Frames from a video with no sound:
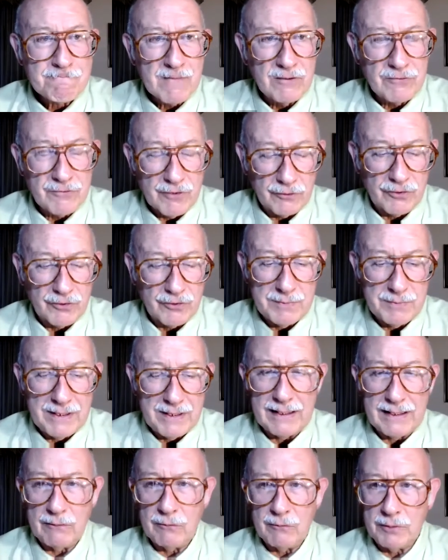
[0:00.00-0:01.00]
So to me,
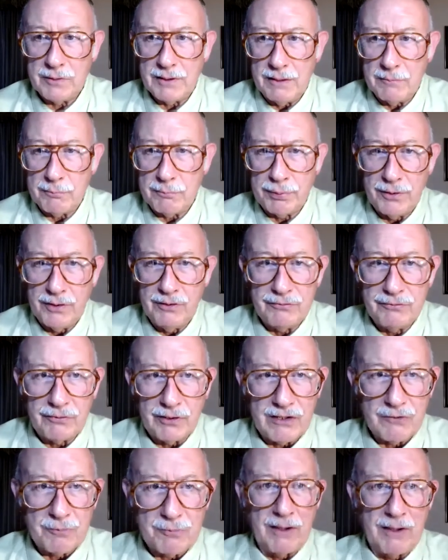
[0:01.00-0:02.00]
that would improve
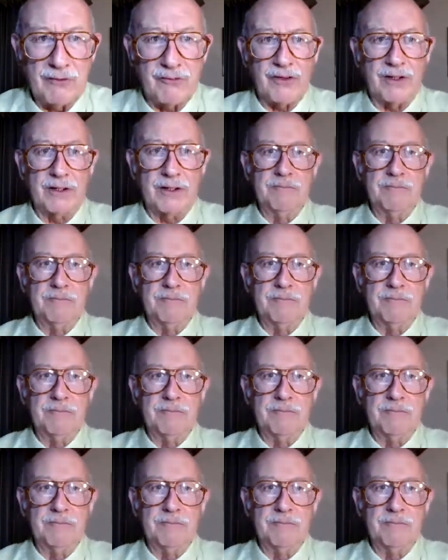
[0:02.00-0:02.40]
transparency.